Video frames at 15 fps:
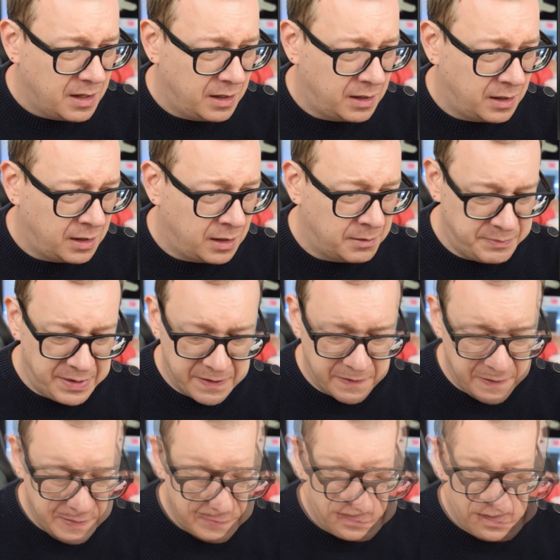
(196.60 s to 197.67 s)
uh,
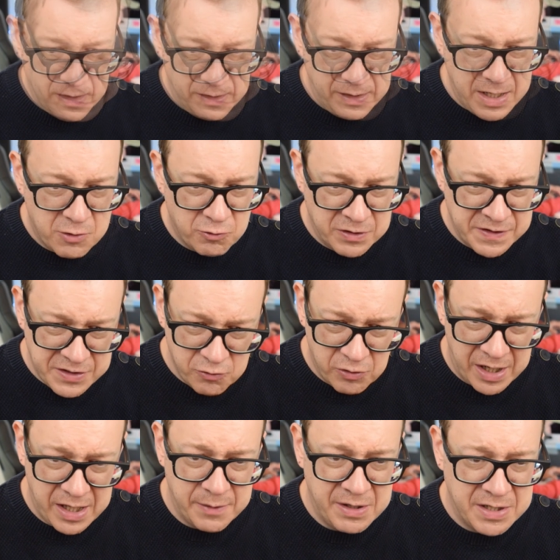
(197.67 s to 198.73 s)
picker equals
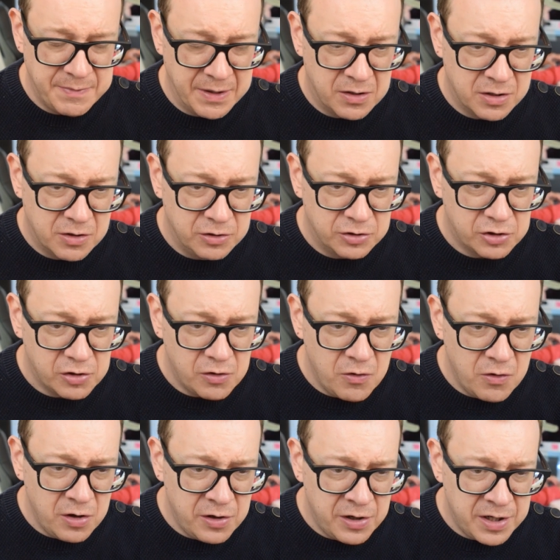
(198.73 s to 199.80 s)
UI image picker
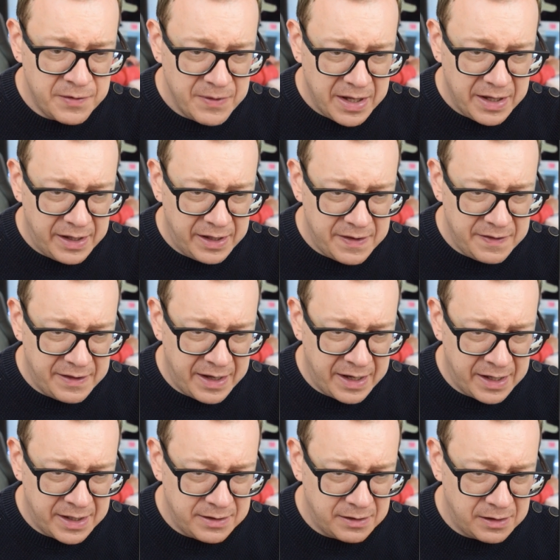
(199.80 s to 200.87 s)
controller. And
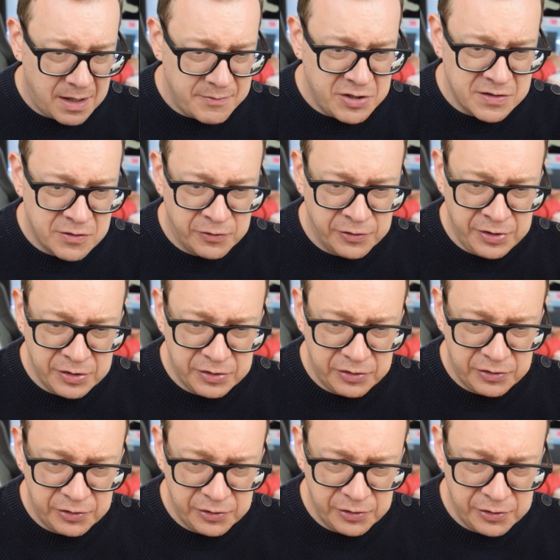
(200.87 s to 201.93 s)
then I'm just going
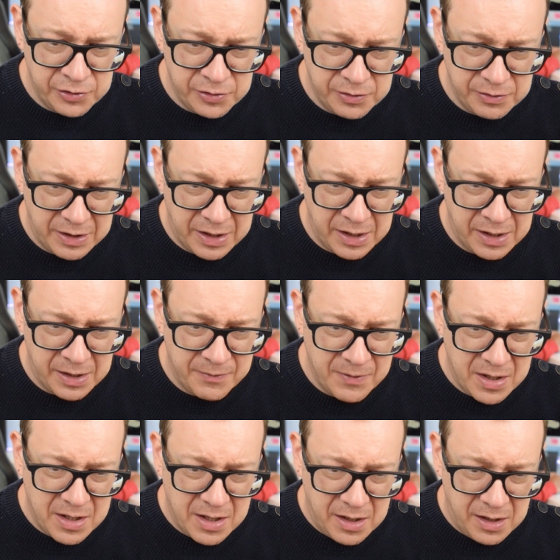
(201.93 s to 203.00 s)
to, uh,
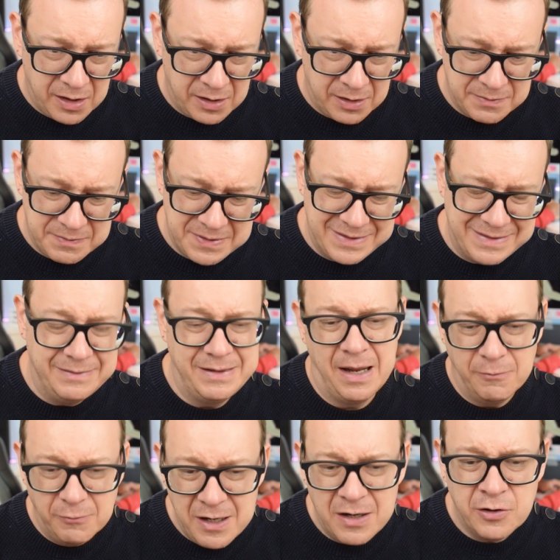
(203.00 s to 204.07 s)
uh,
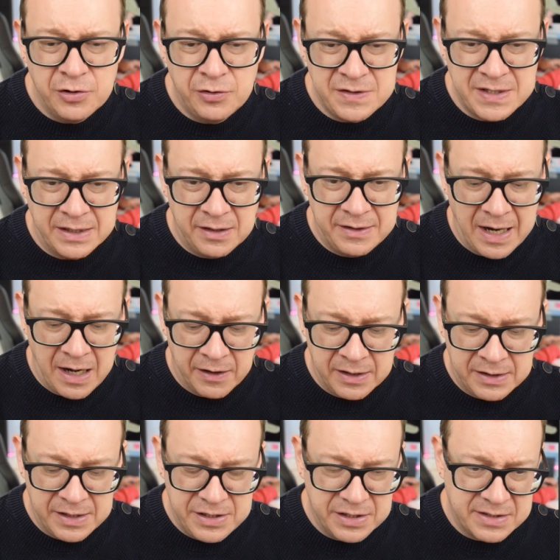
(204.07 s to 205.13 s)
yeah, we are going to set the
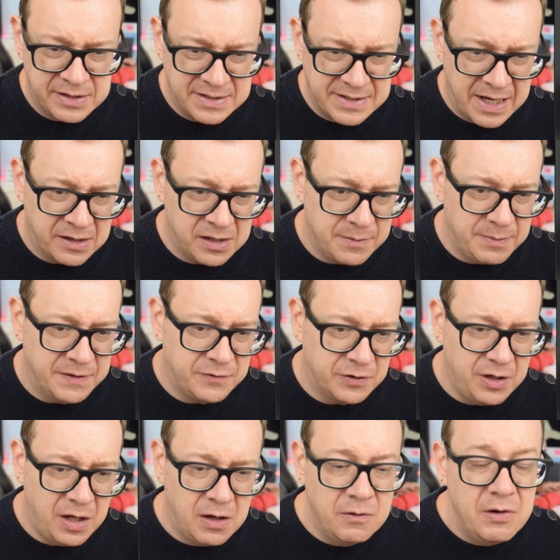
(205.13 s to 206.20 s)
delegate in just a second, but for
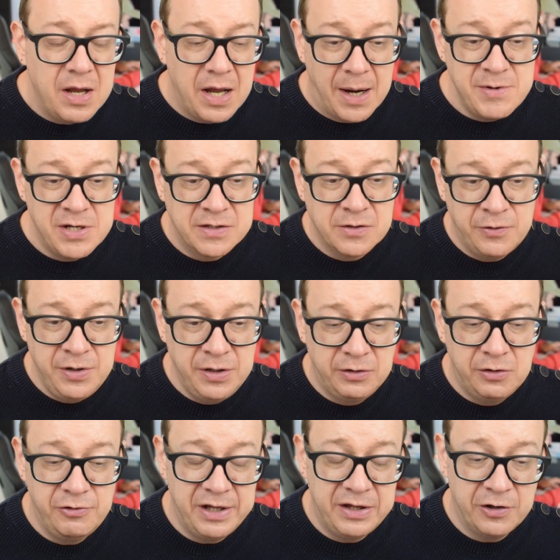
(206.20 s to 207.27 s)
now, I'm just going
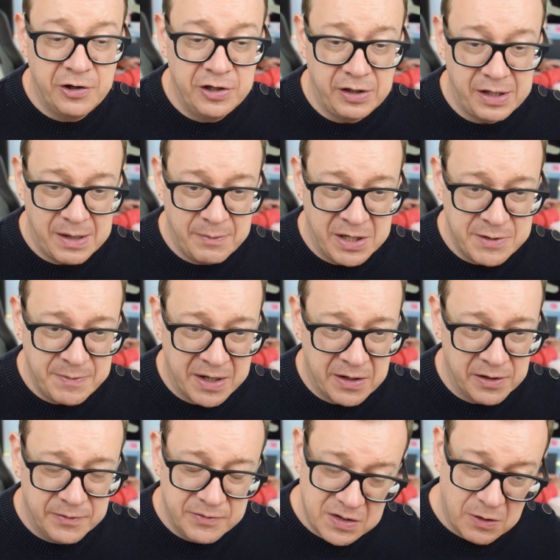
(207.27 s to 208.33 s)
to return the image
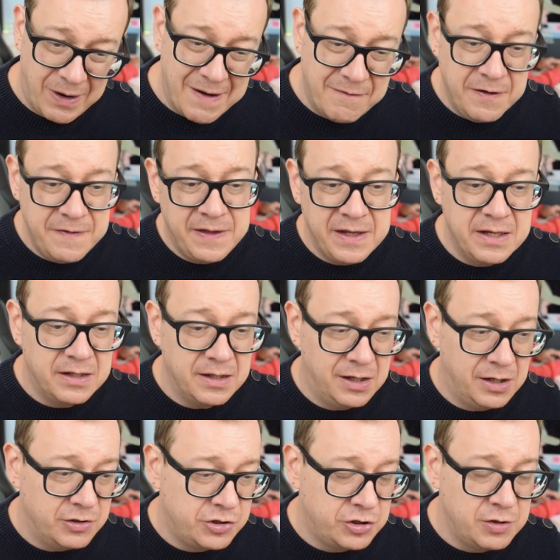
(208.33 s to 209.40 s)
picker. So everything
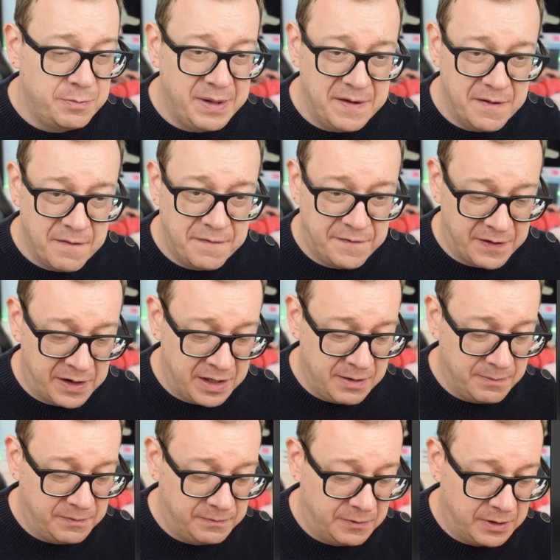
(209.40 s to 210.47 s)
uh, should be
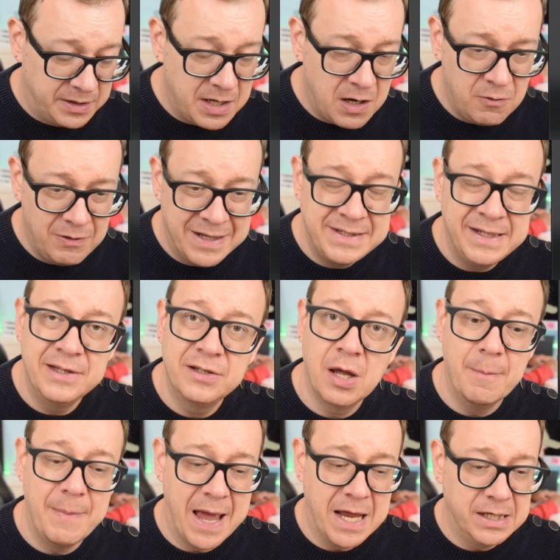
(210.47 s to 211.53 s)
fine by now. Let's hit
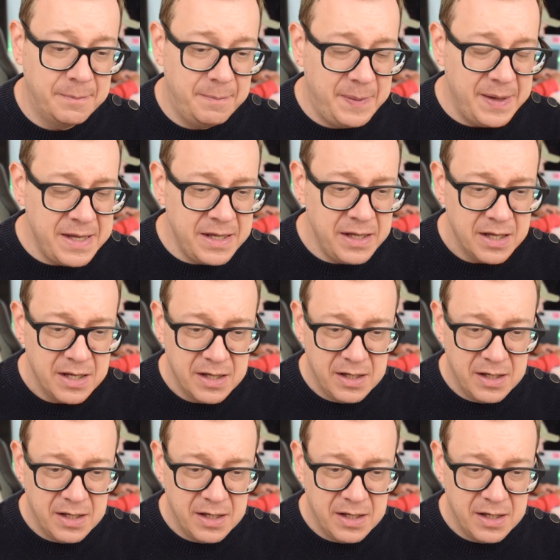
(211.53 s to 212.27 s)
Command B